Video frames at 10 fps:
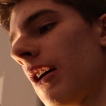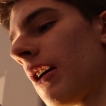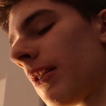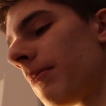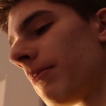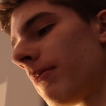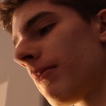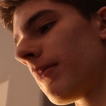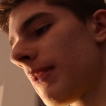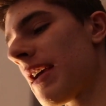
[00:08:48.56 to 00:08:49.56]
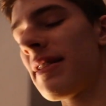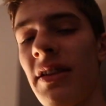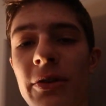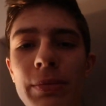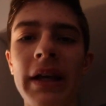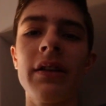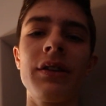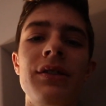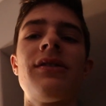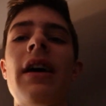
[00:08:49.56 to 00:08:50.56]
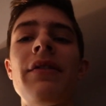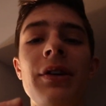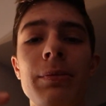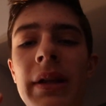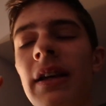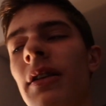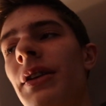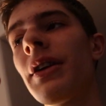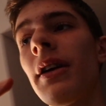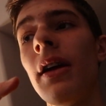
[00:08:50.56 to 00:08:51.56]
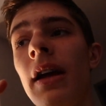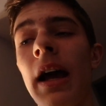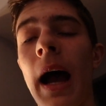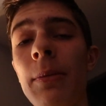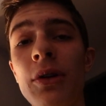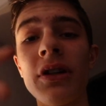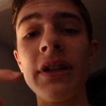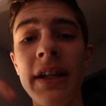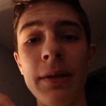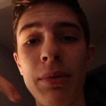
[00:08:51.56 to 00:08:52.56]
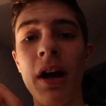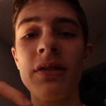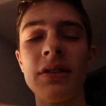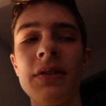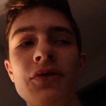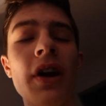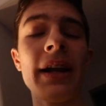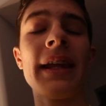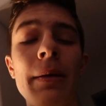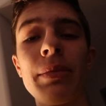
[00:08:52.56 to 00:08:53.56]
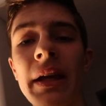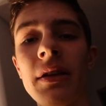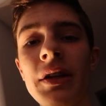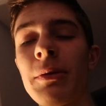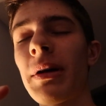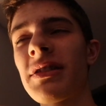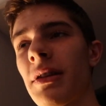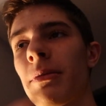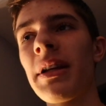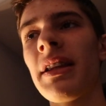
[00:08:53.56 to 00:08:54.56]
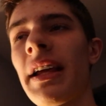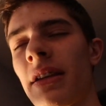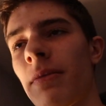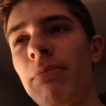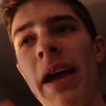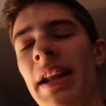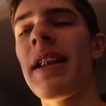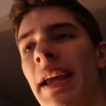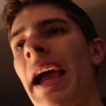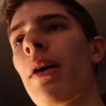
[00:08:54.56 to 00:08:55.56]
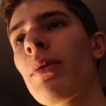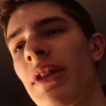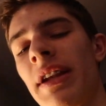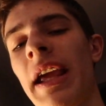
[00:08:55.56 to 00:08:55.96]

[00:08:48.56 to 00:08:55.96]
Um, it's either Blakelinder7 or Blakelinder. I'm currently in the process of trying to get Blakelinder, but somebody like made an account with the